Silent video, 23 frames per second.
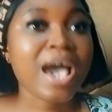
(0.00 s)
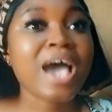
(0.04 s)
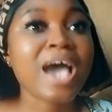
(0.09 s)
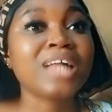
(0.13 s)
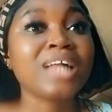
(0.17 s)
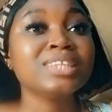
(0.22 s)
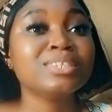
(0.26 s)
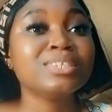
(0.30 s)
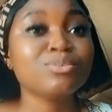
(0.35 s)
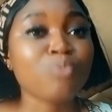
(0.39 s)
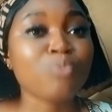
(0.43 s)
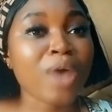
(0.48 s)

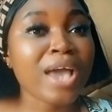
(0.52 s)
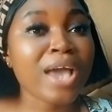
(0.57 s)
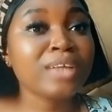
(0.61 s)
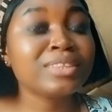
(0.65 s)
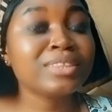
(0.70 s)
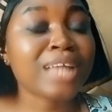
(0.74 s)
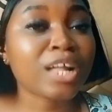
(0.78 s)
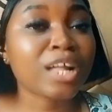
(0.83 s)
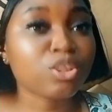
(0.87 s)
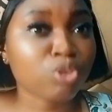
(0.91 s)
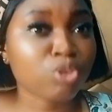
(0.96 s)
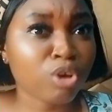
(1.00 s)
and why
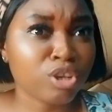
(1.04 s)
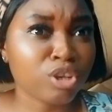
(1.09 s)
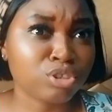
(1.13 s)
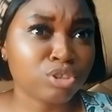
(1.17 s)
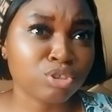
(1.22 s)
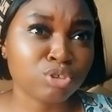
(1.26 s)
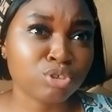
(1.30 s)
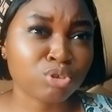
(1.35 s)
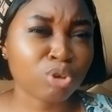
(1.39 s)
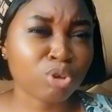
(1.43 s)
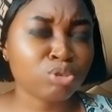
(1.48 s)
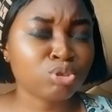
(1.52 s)
that toy
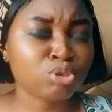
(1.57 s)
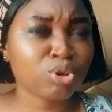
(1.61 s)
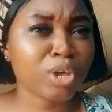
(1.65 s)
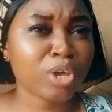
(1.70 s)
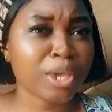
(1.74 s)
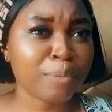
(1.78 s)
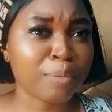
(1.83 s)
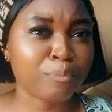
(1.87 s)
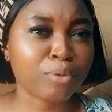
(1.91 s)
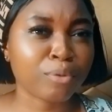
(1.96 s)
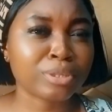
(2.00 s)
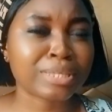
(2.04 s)
is also
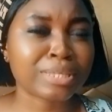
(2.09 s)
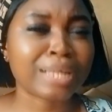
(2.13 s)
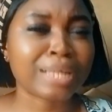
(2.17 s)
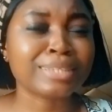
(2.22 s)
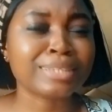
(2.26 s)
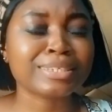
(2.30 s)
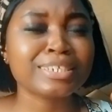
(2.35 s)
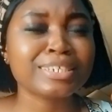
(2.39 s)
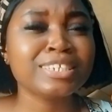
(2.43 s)
important